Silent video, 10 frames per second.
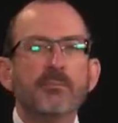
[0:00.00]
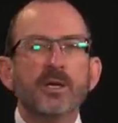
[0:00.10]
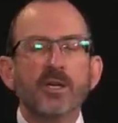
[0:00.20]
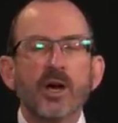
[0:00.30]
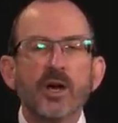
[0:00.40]

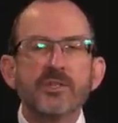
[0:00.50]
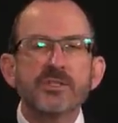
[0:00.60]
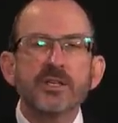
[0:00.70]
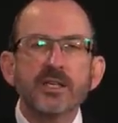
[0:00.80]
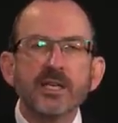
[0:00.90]
because
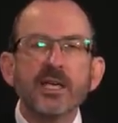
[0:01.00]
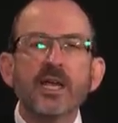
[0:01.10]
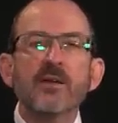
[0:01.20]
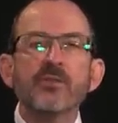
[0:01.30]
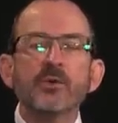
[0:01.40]
the
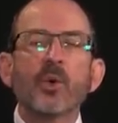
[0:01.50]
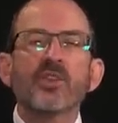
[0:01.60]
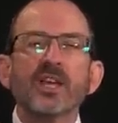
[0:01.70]
king of the north,